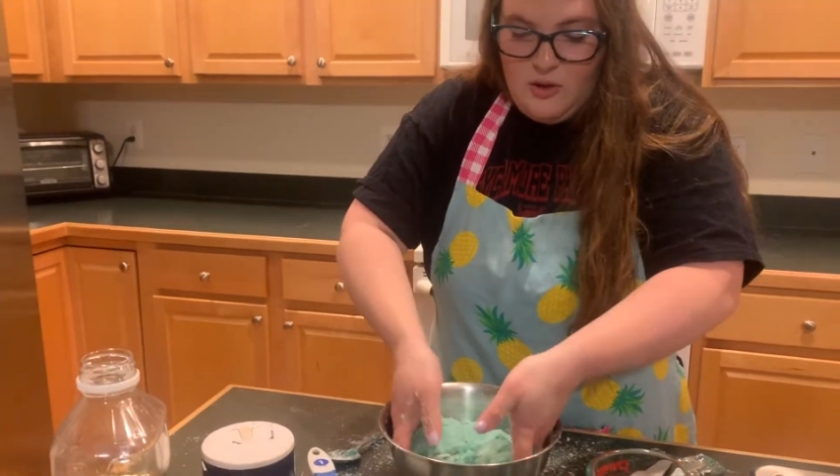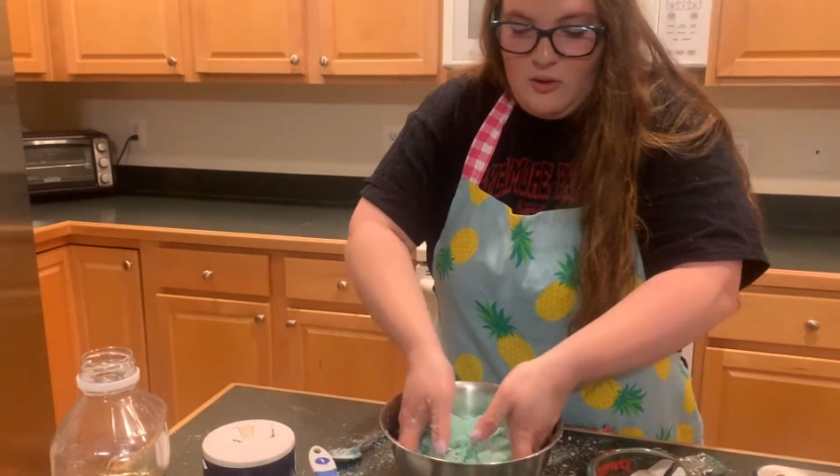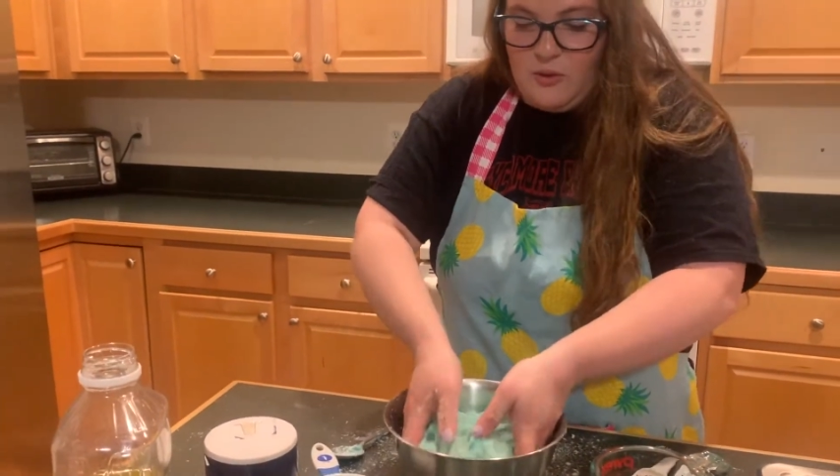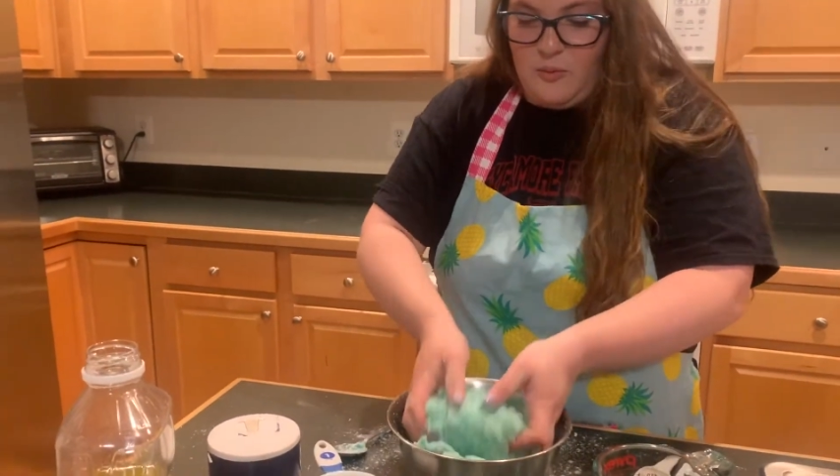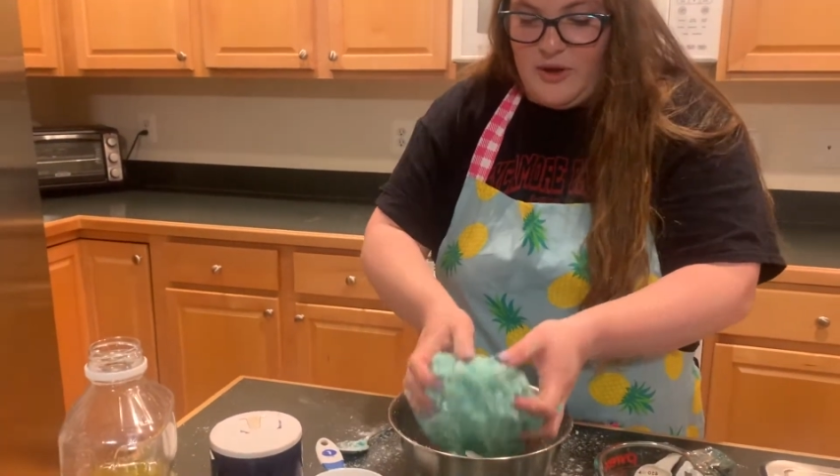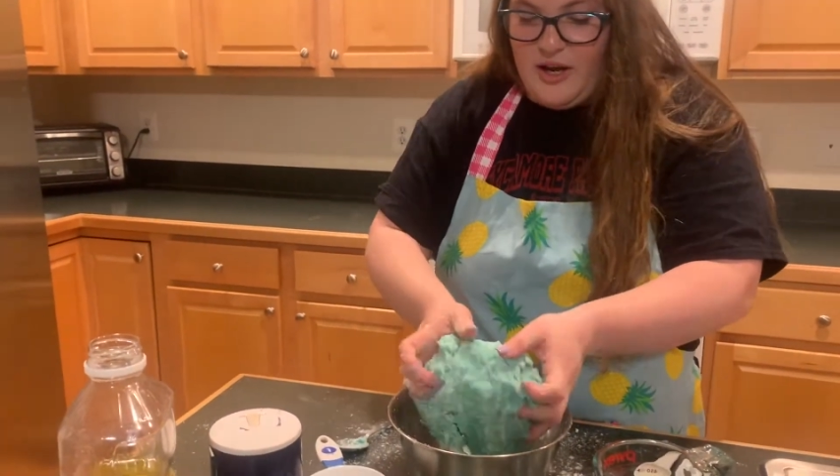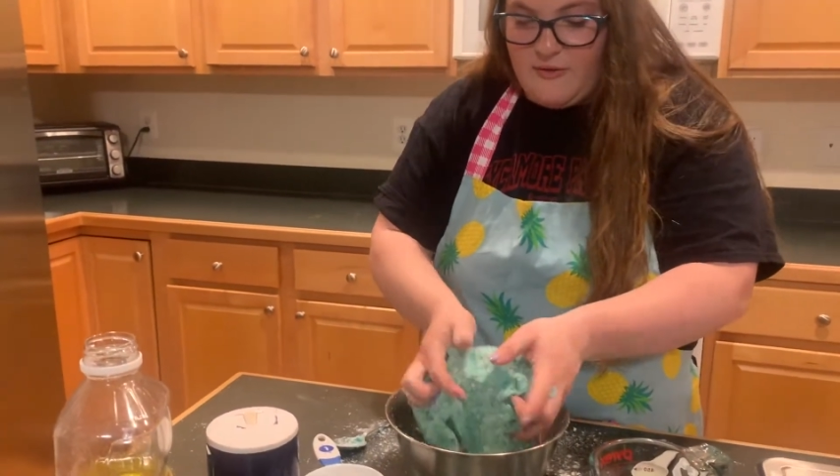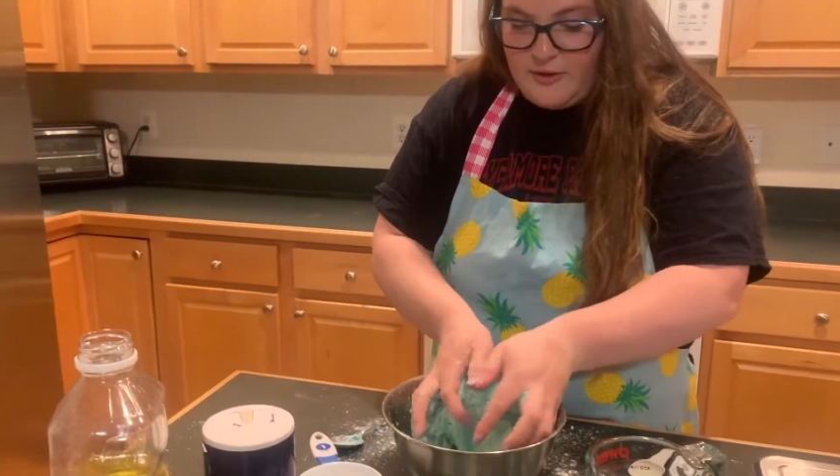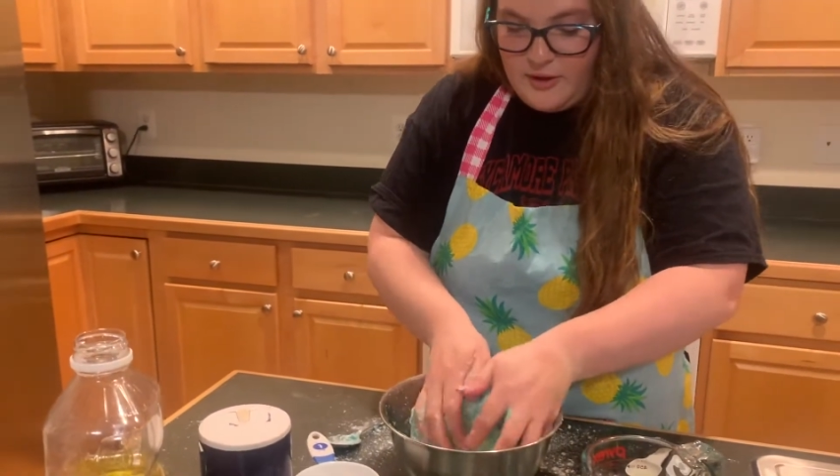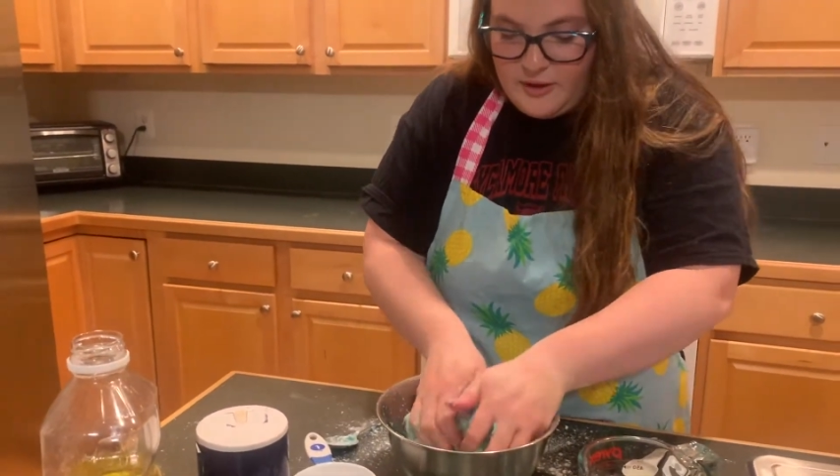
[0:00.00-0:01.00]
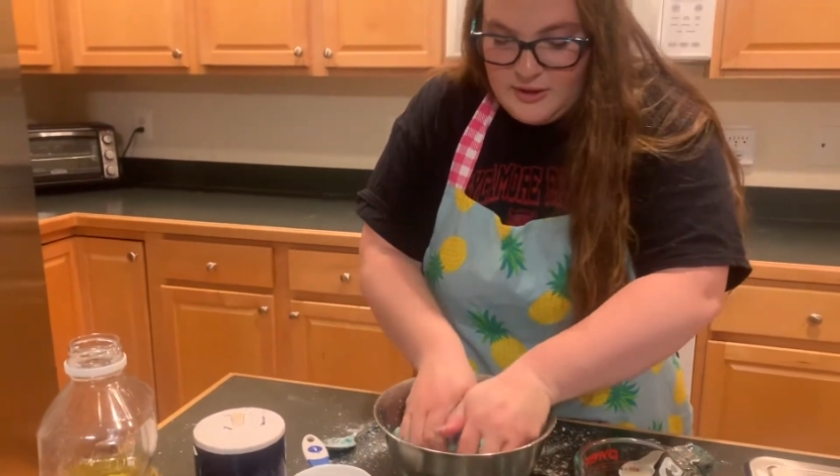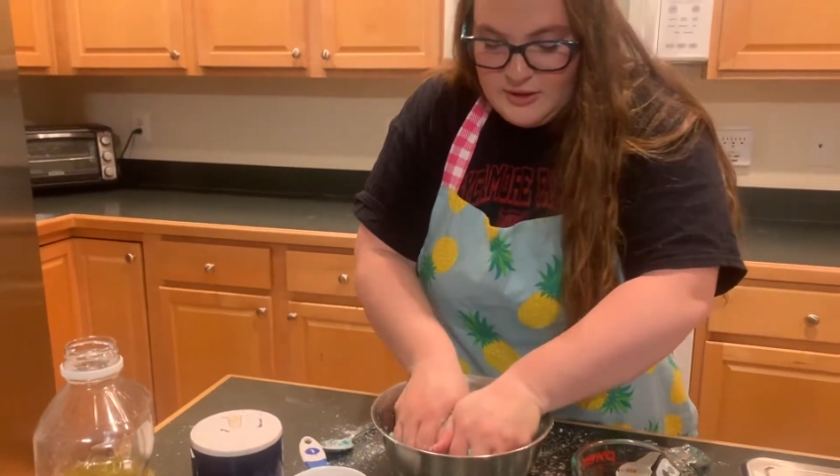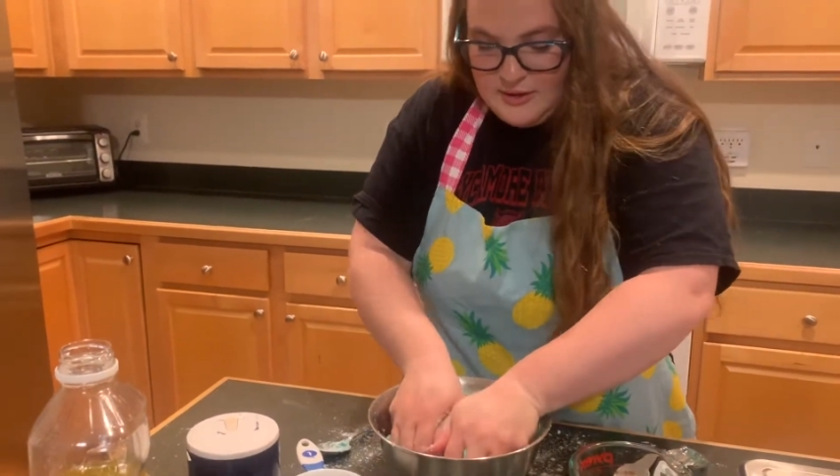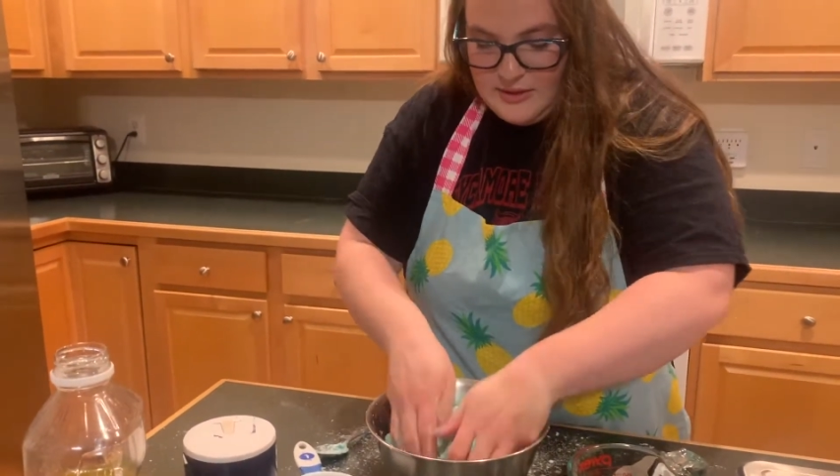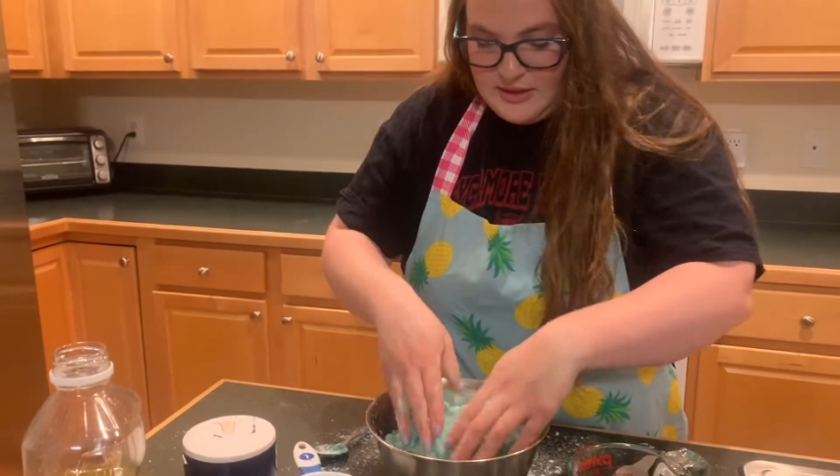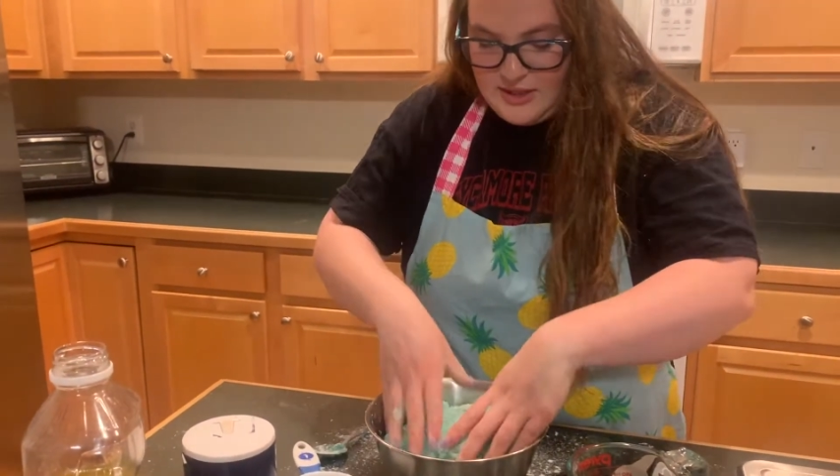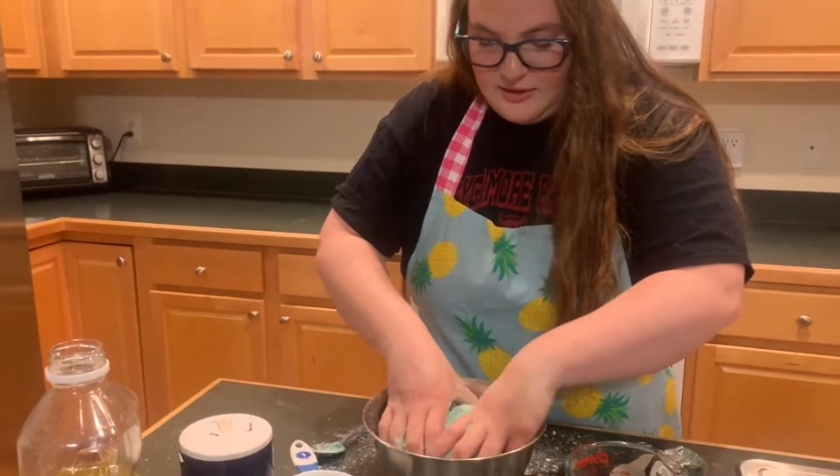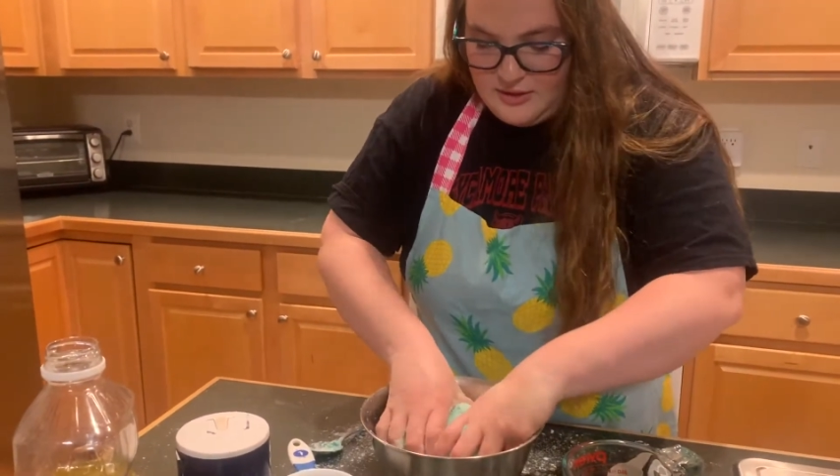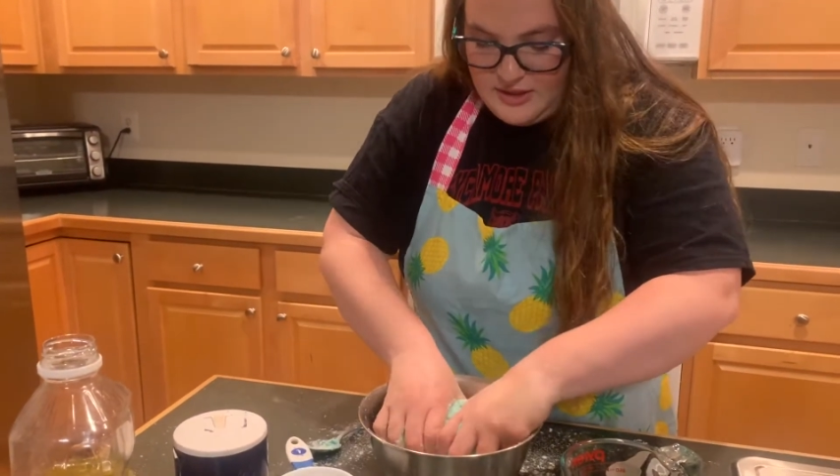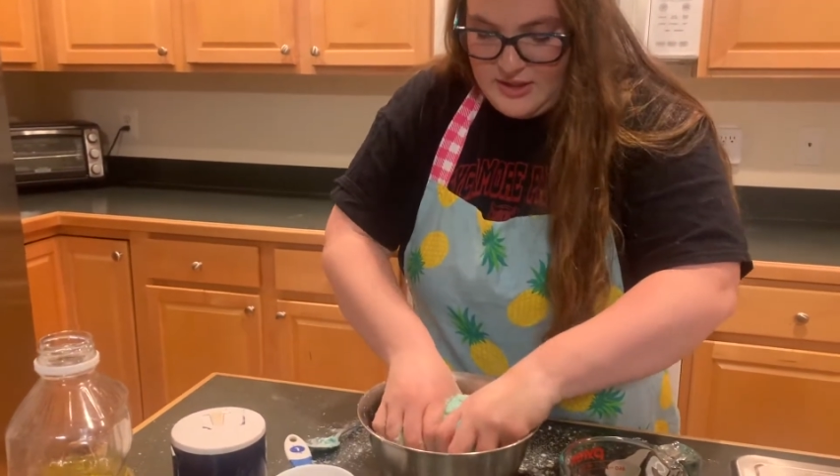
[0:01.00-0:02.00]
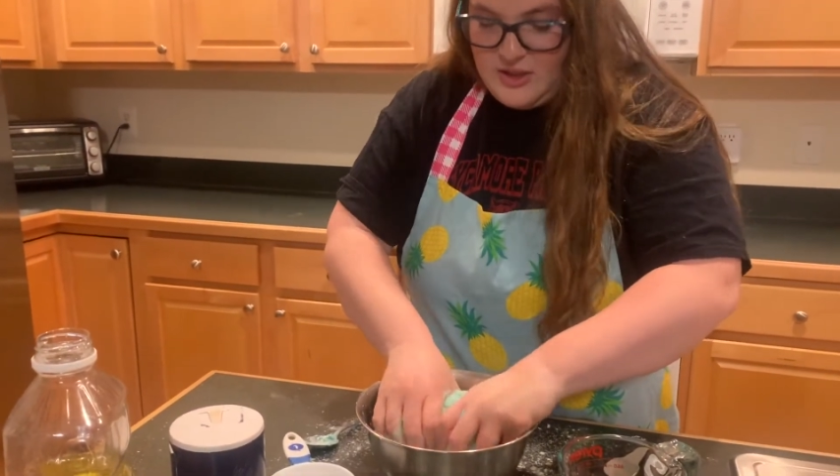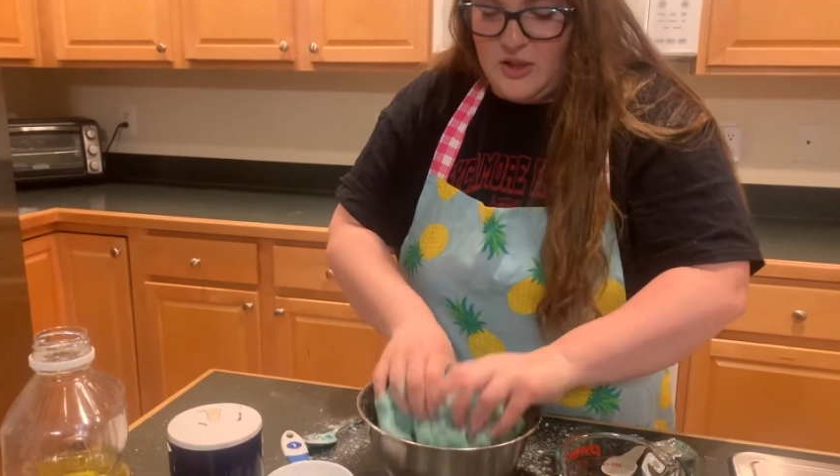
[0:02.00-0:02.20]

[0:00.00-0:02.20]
or whatever until it is